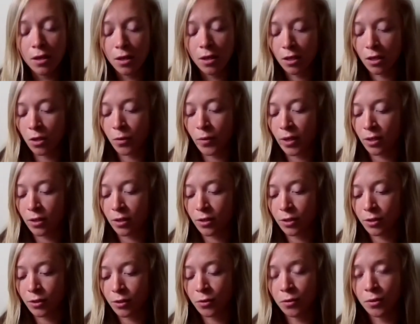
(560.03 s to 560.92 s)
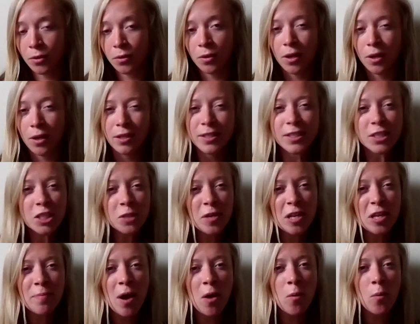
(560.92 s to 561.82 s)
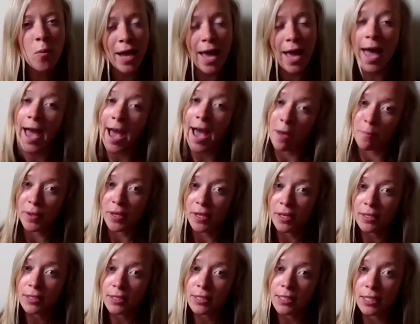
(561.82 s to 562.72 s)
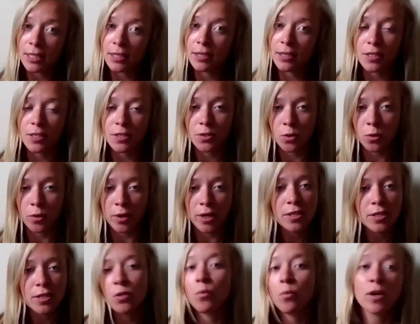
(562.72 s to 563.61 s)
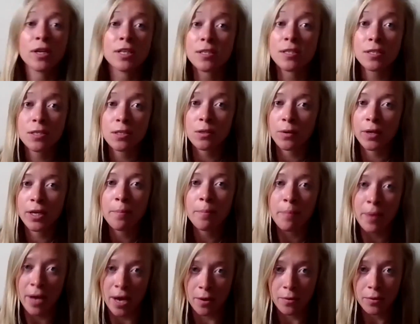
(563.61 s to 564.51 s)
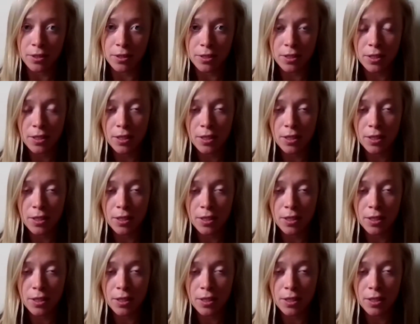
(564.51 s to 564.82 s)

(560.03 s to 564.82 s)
You include a little bit about what happened in the story, so what is the story about?